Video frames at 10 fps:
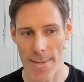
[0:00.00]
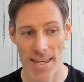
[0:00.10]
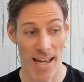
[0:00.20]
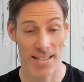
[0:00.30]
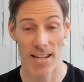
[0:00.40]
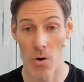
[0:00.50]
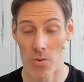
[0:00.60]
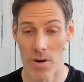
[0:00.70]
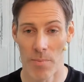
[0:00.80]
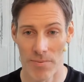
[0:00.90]
yes.
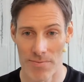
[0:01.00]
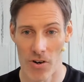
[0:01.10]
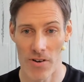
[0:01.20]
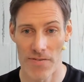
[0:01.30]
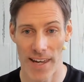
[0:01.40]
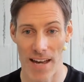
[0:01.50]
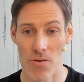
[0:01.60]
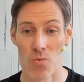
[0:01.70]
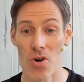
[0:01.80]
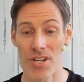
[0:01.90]
Oh, and before I forget, if
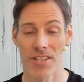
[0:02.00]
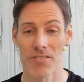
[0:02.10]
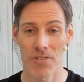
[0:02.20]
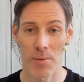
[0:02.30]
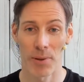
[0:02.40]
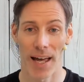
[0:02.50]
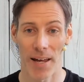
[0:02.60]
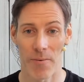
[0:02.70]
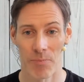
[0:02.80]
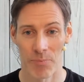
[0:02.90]
you're watching the
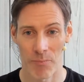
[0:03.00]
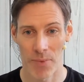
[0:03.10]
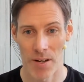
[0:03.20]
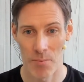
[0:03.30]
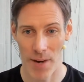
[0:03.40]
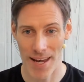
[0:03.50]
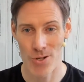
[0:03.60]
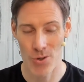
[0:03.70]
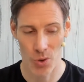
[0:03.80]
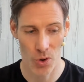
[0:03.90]
replay, make
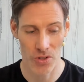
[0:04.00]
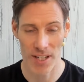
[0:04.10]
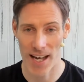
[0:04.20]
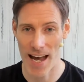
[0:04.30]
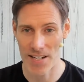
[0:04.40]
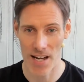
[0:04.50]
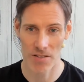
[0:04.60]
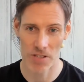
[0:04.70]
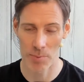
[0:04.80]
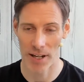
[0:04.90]
sure you stick a hashtag
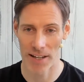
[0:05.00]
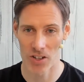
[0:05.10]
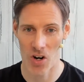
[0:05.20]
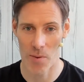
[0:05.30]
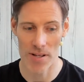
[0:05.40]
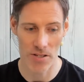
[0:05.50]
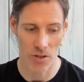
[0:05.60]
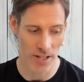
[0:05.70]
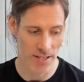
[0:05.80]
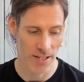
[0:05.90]
replay in the comments so
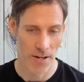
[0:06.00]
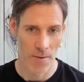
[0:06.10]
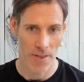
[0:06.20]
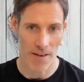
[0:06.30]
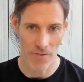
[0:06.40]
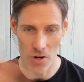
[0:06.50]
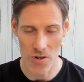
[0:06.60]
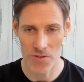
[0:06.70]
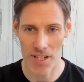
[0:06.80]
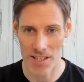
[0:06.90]
that I know
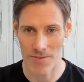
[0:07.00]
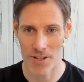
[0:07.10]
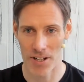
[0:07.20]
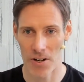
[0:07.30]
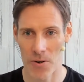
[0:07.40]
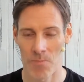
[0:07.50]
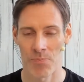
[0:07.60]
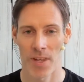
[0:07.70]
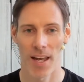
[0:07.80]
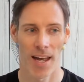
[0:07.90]
you've seen this video
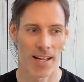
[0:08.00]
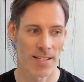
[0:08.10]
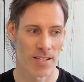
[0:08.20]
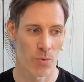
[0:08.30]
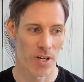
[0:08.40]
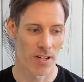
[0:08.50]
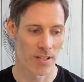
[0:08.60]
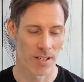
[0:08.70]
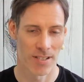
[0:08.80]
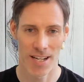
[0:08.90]
and we
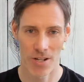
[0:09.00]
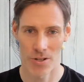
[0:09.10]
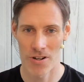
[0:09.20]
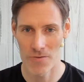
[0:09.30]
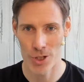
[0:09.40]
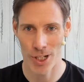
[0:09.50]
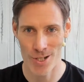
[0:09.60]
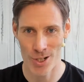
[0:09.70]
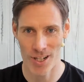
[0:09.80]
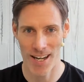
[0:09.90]
can continue the
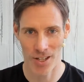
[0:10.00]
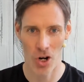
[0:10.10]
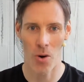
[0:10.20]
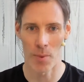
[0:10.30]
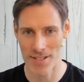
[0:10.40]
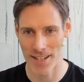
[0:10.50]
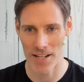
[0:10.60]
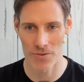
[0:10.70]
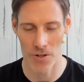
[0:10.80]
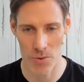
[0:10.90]
conversation in the comments
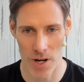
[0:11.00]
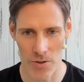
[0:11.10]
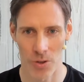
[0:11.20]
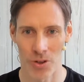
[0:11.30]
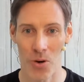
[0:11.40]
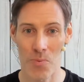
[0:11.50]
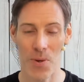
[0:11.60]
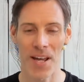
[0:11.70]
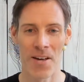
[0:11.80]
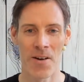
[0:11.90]
later on as well. So don't
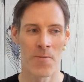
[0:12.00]
be